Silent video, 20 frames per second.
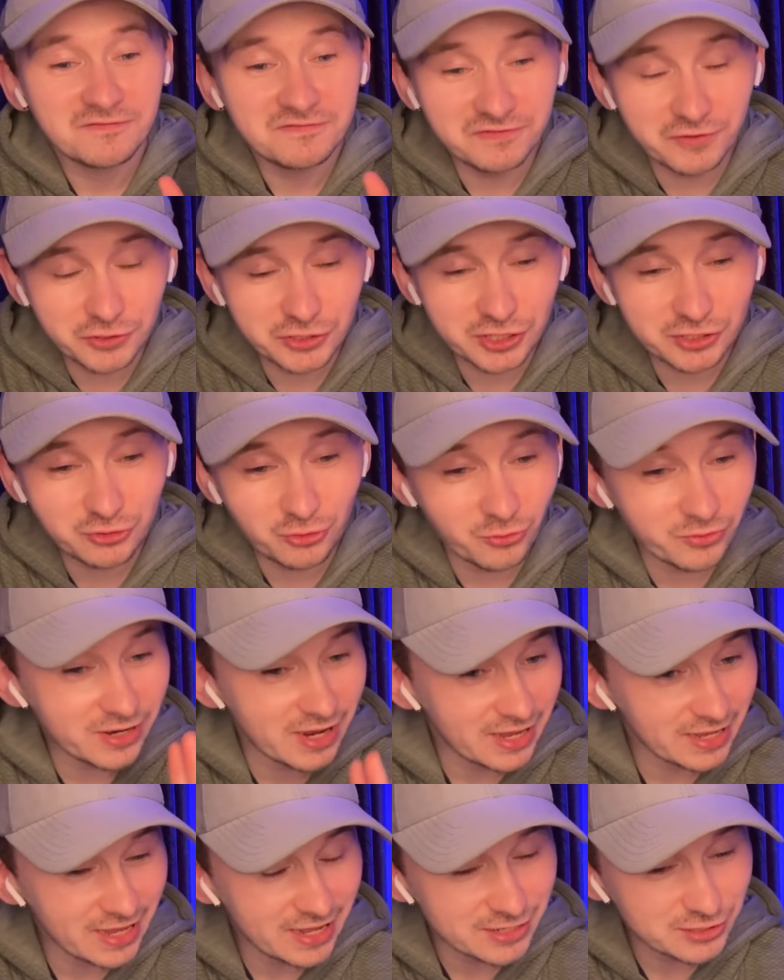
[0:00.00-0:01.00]

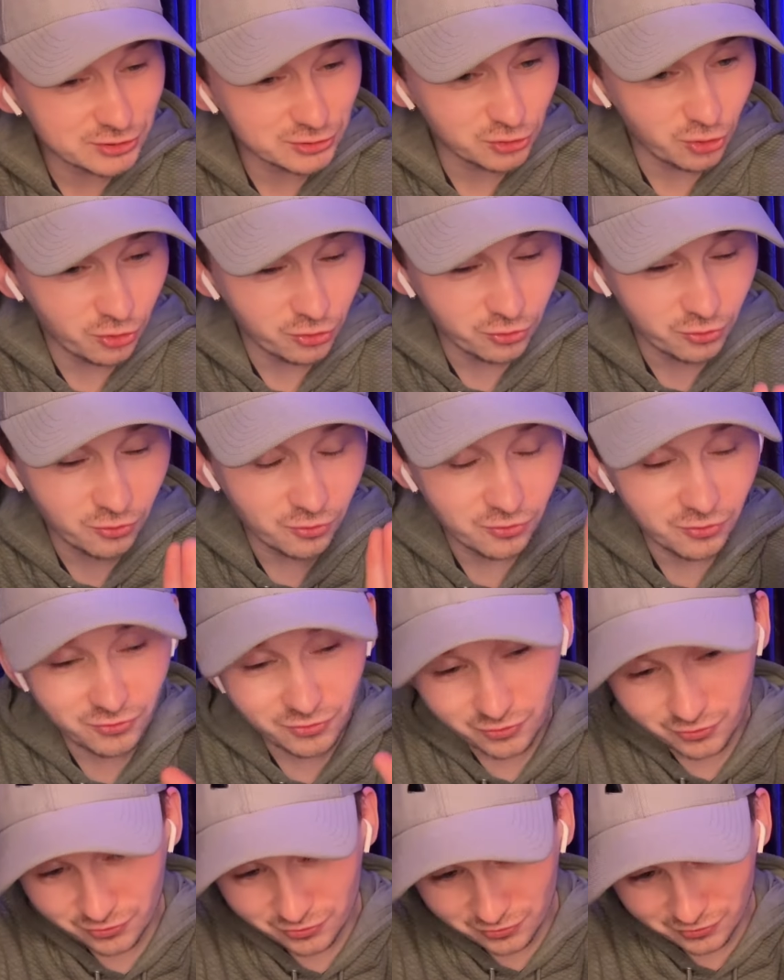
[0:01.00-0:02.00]
Fujitora against Zoro,
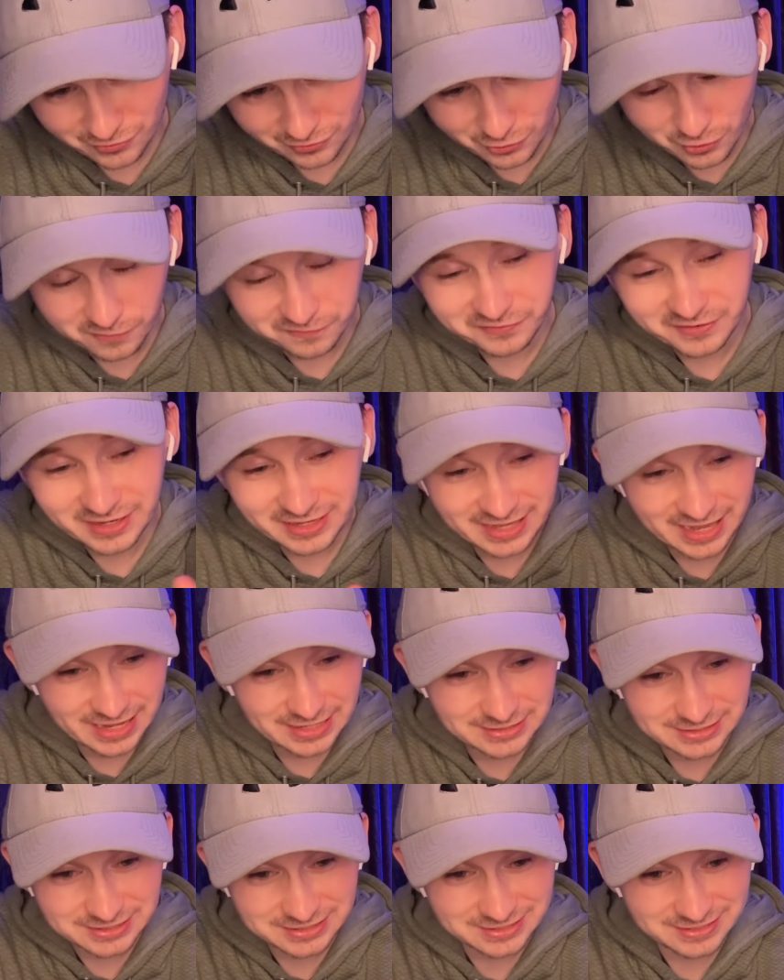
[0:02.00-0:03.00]
Luffy
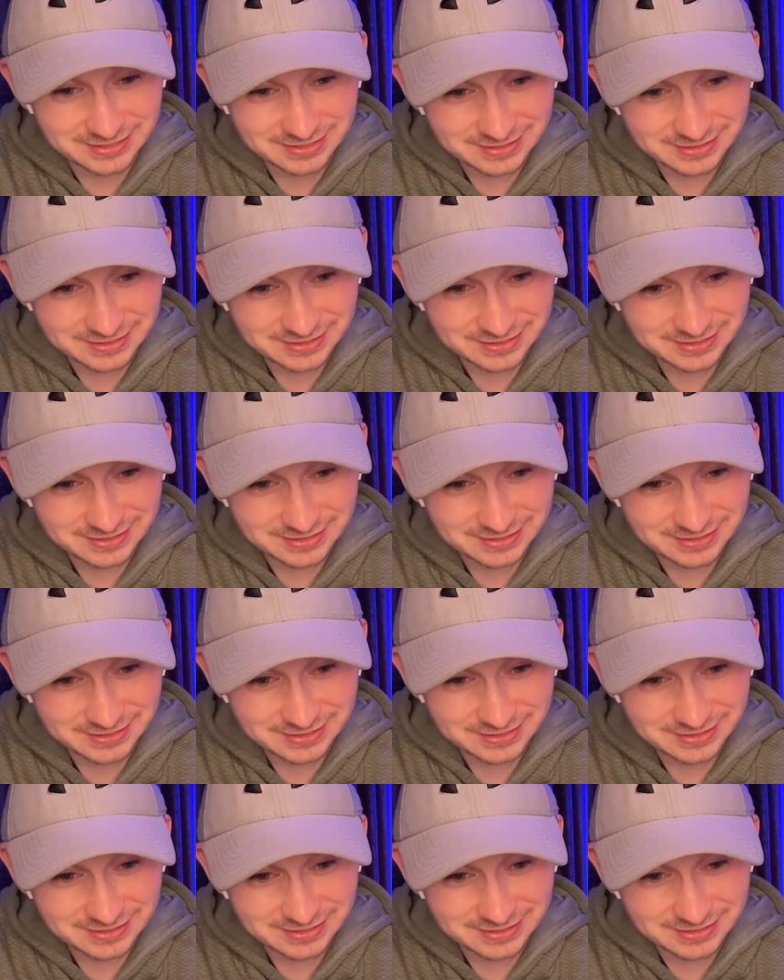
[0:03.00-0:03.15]
against